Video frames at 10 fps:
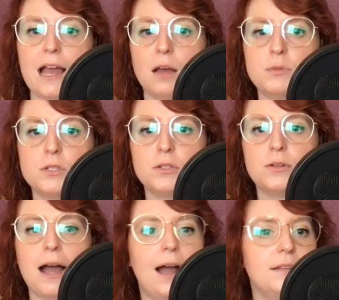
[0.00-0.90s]
absolute
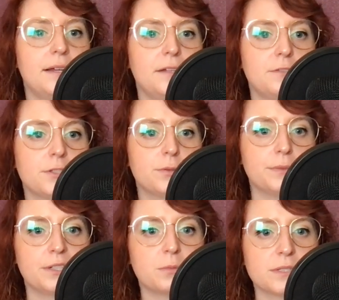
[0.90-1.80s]
highlight of his
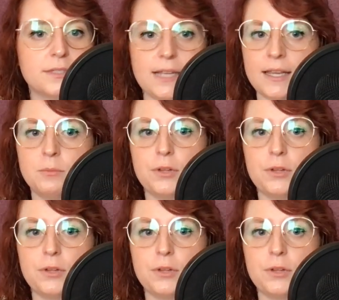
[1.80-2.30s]
career was second